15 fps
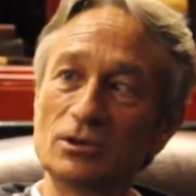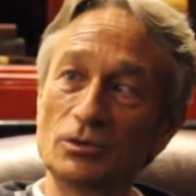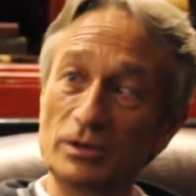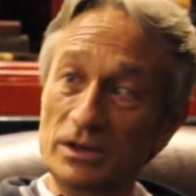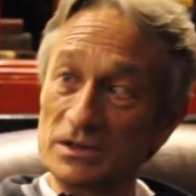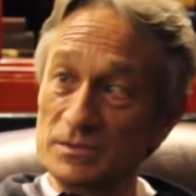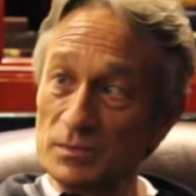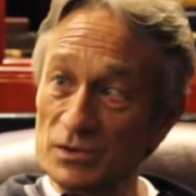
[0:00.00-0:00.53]

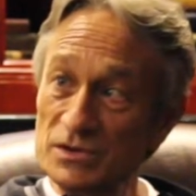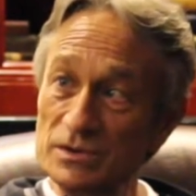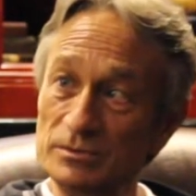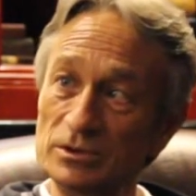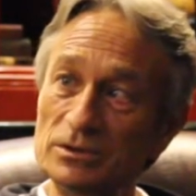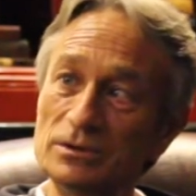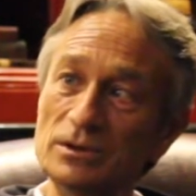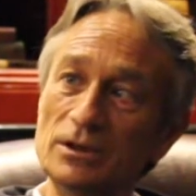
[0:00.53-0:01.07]
quick as
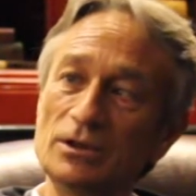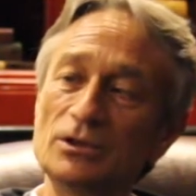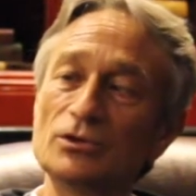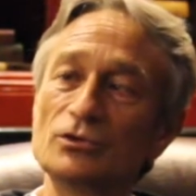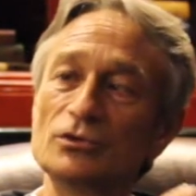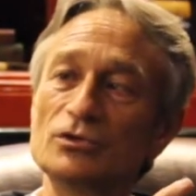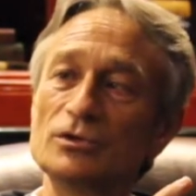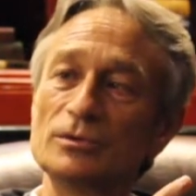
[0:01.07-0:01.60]
possible
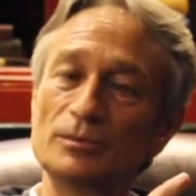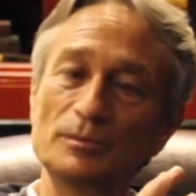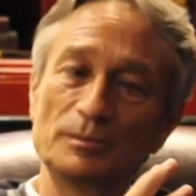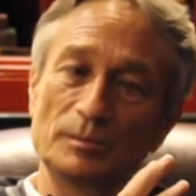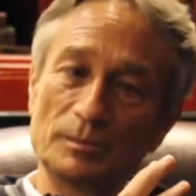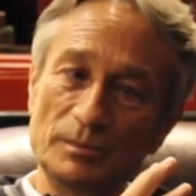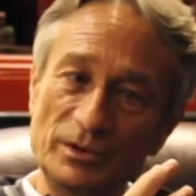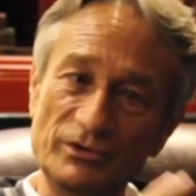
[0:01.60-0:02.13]
to the
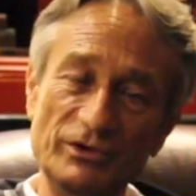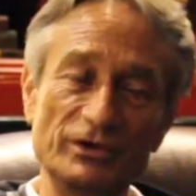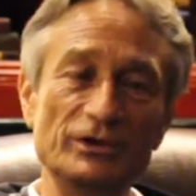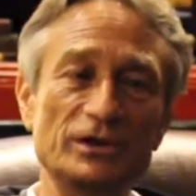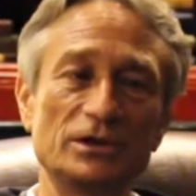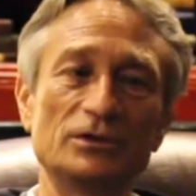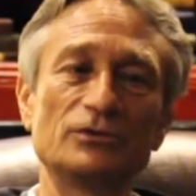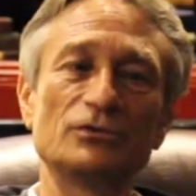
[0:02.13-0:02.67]

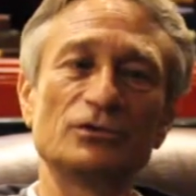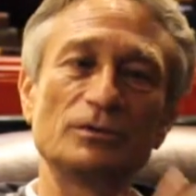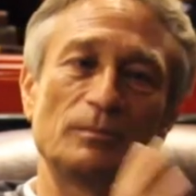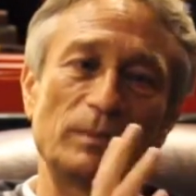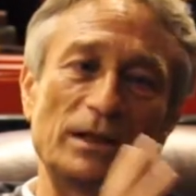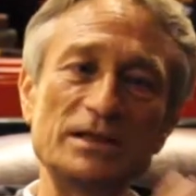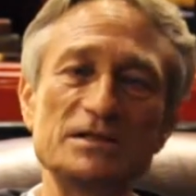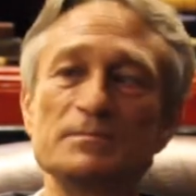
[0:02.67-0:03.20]
material, to the
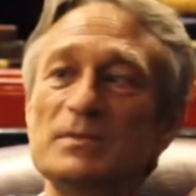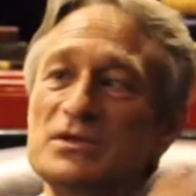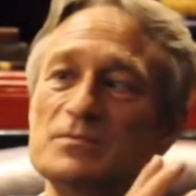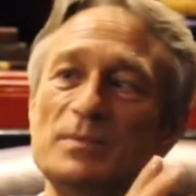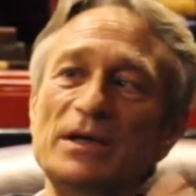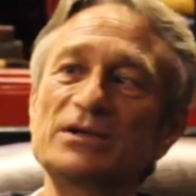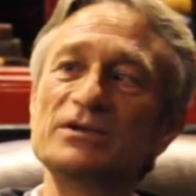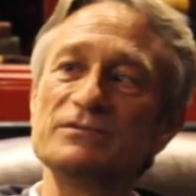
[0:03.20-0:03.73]
players'
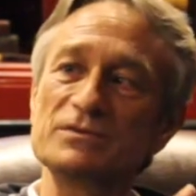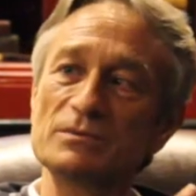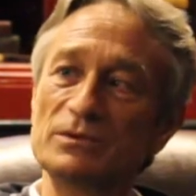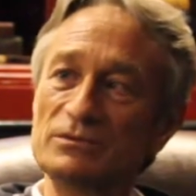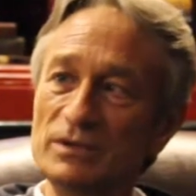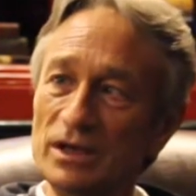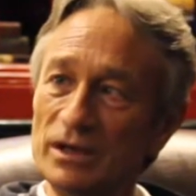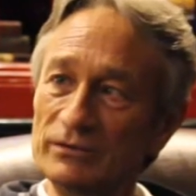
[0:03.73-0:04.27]
perspectives what
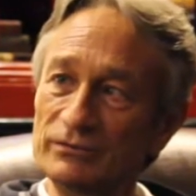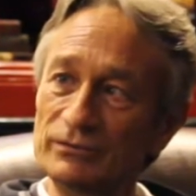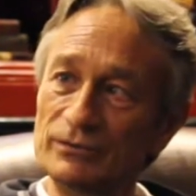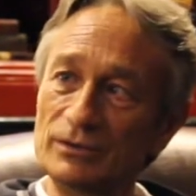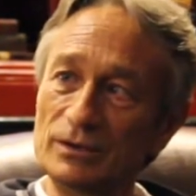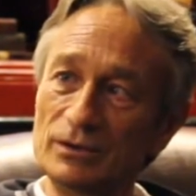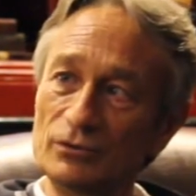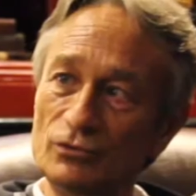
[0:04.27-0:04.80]
we have.
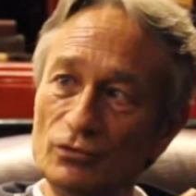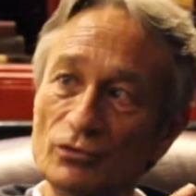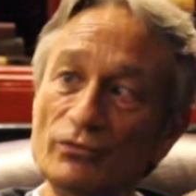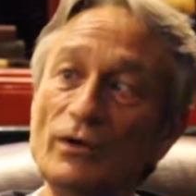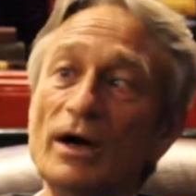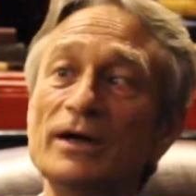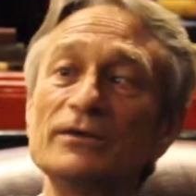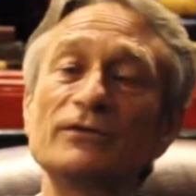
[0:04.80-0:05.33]
To
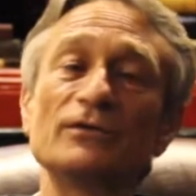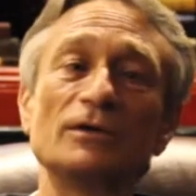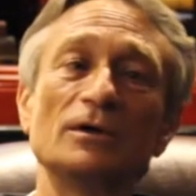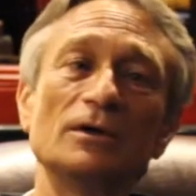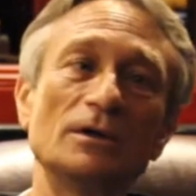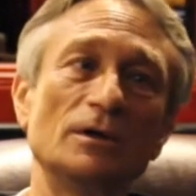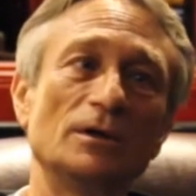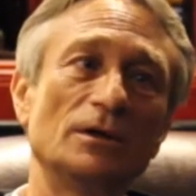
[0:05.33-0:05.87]
find,
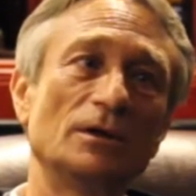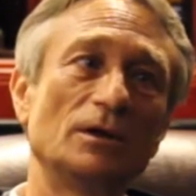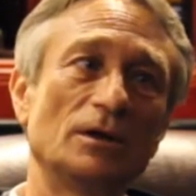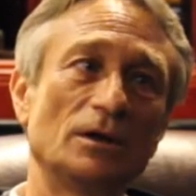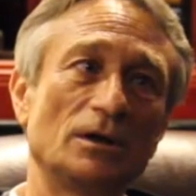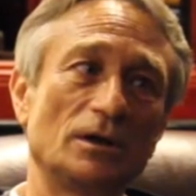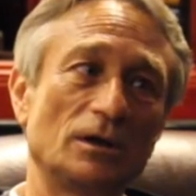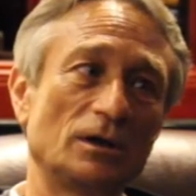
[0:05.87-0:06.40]

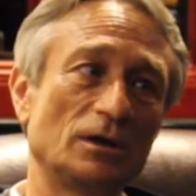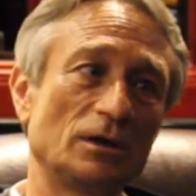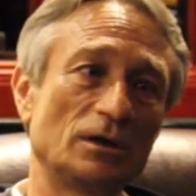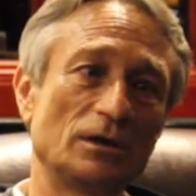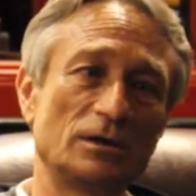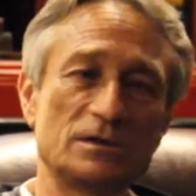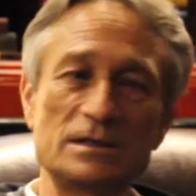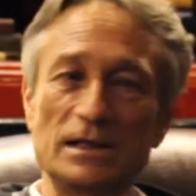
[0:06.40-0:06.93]

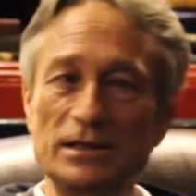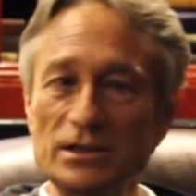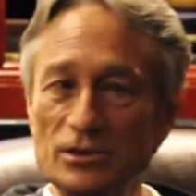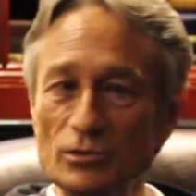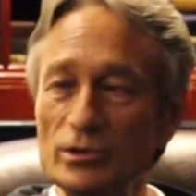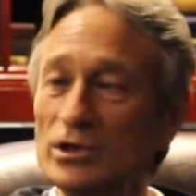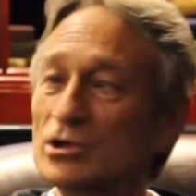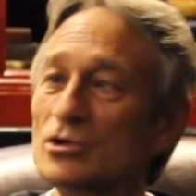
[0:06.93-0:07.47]
uh, it's like a
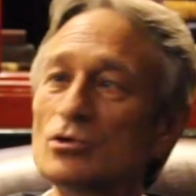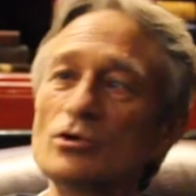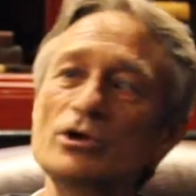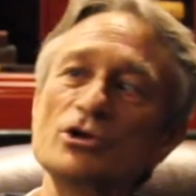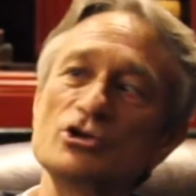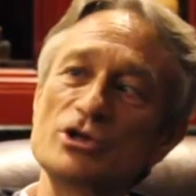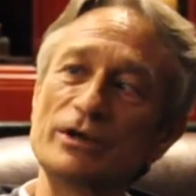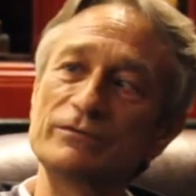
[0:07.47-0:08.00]
cooking
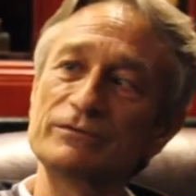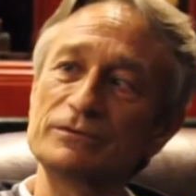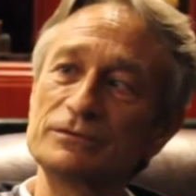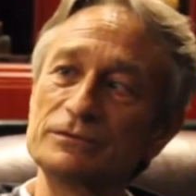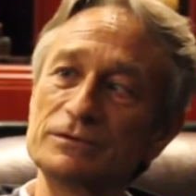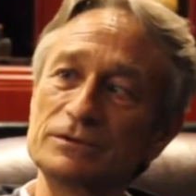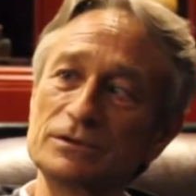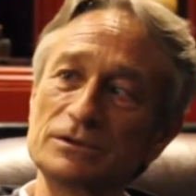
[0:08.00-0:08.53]
cooking chef.
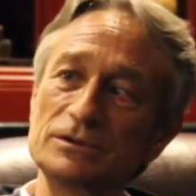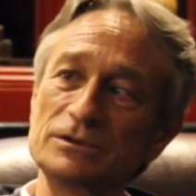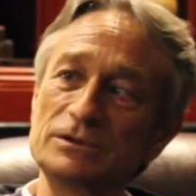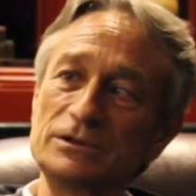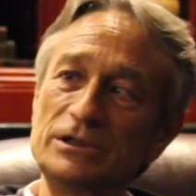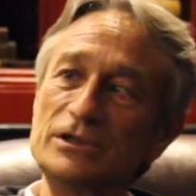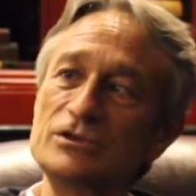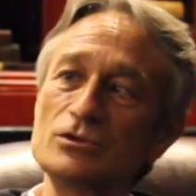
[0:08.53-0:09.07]
Uh,
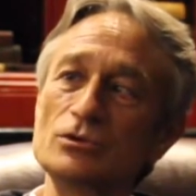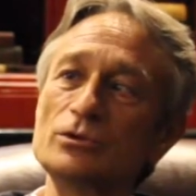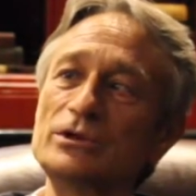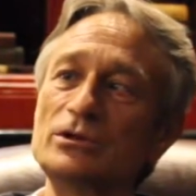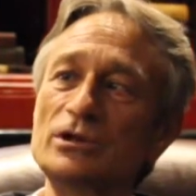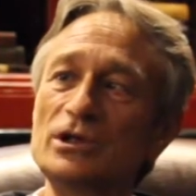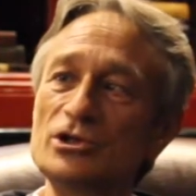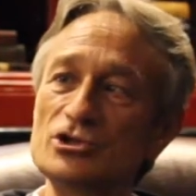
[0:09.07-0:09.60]
he needs to go
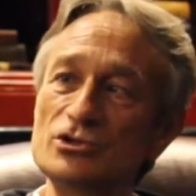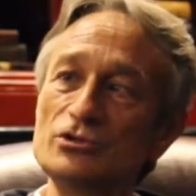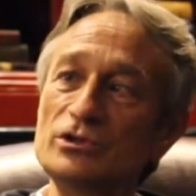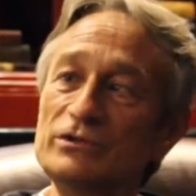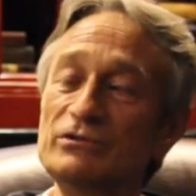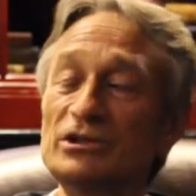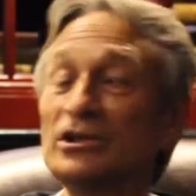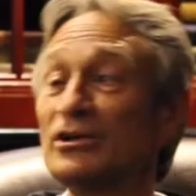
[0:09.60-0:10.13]
in the kitchen. You
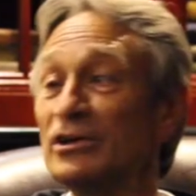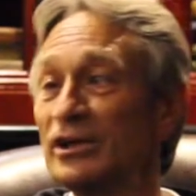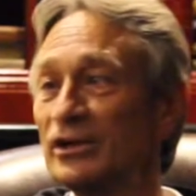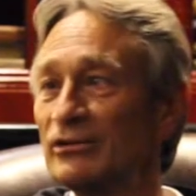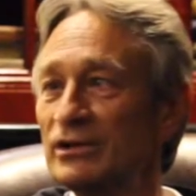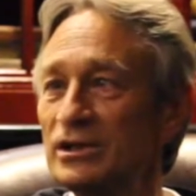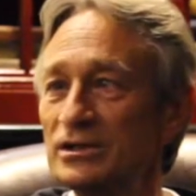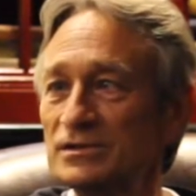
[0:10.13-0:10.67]
need
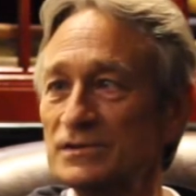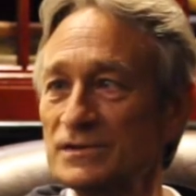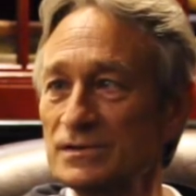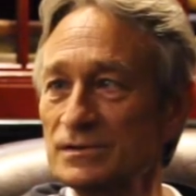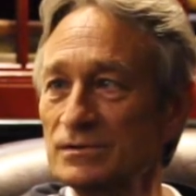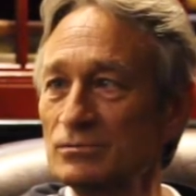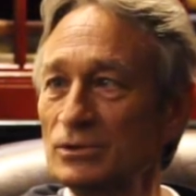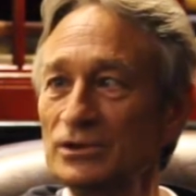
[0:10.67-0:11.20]

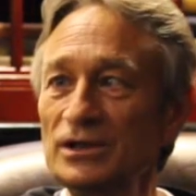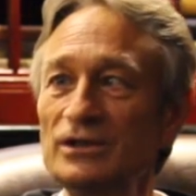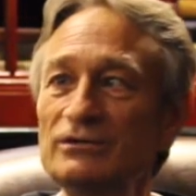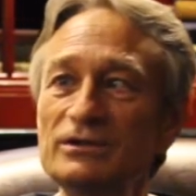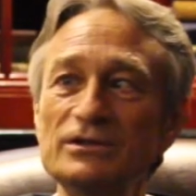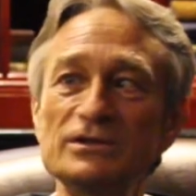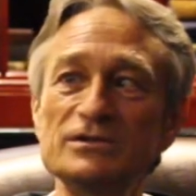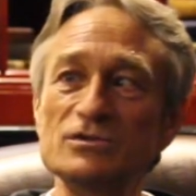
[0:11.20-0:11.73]
ingredients. What
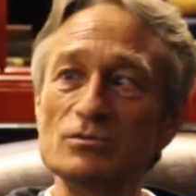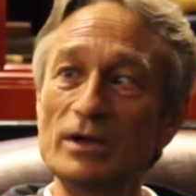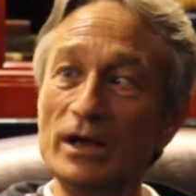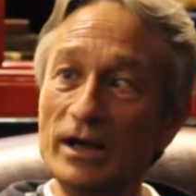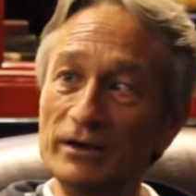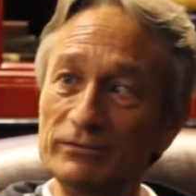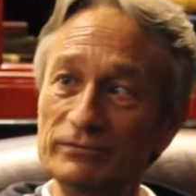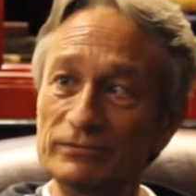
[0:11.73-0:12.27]
ingredients do I
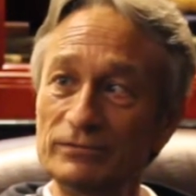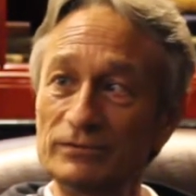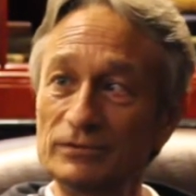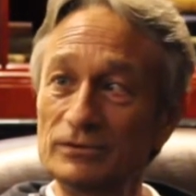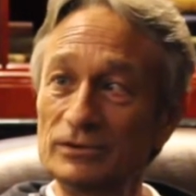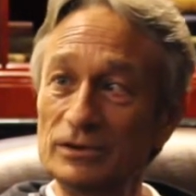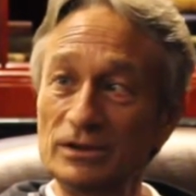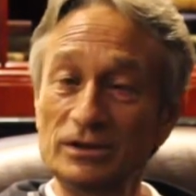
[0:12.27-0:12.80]
have?
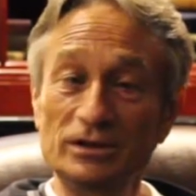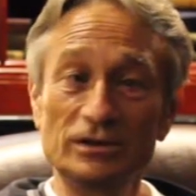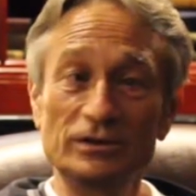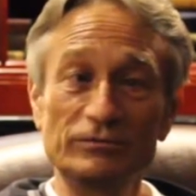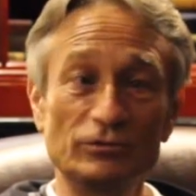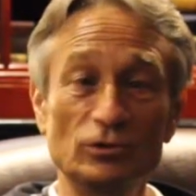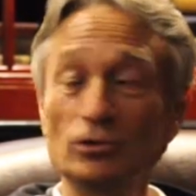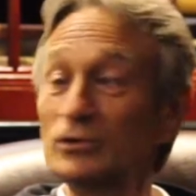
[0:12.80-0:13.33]
Uh,
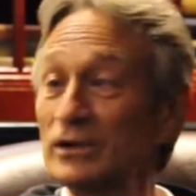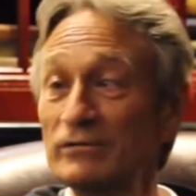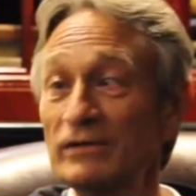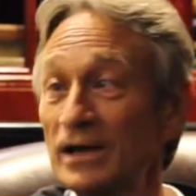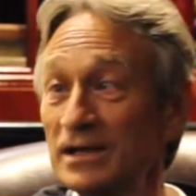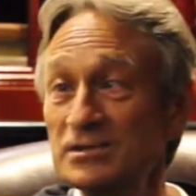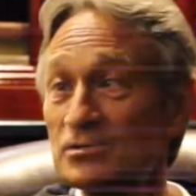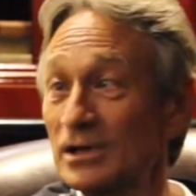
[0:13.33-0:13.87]
if you don't have
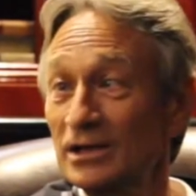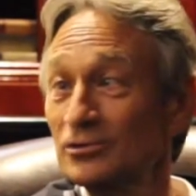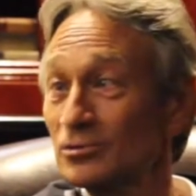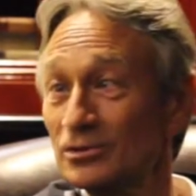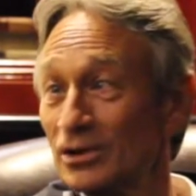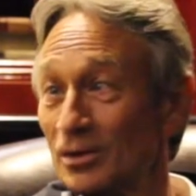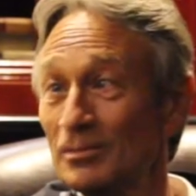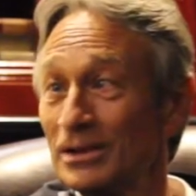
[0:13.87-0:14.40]
eggs, you can't
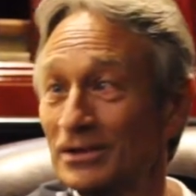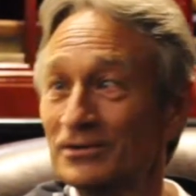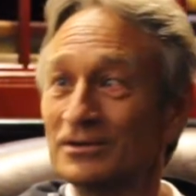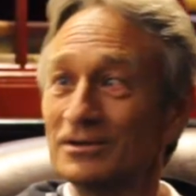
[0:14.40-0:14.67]
do an omelette.